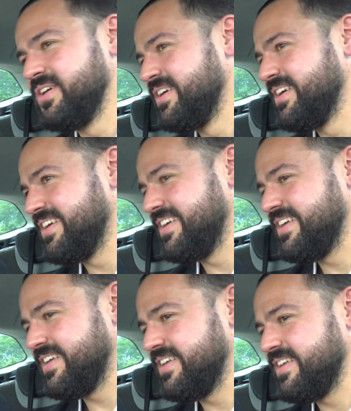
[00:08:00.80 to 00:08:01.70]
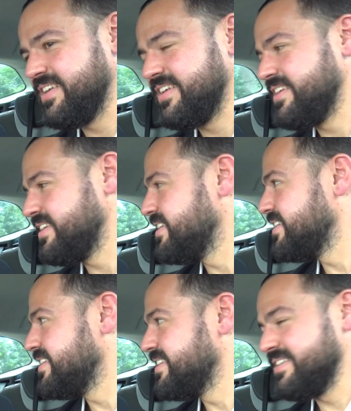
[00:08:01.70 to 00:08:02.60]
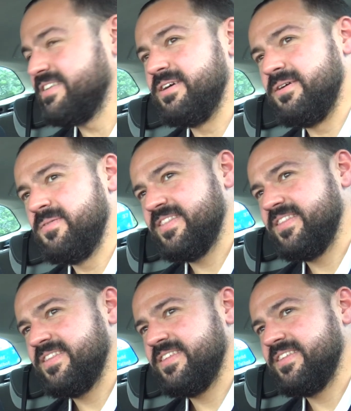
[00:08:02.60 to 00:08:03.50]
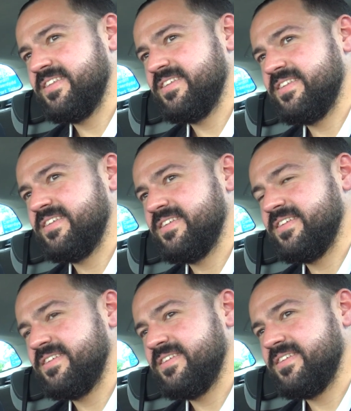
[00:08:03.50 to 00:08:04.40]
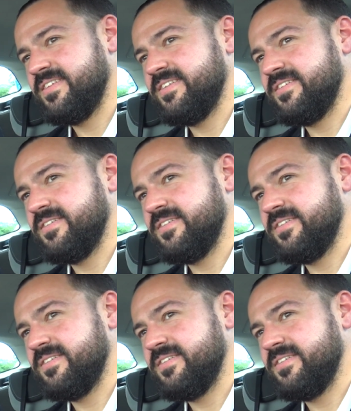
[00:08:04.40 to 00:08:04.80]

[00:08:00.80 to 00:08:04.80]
No words are spoken by the person on screen.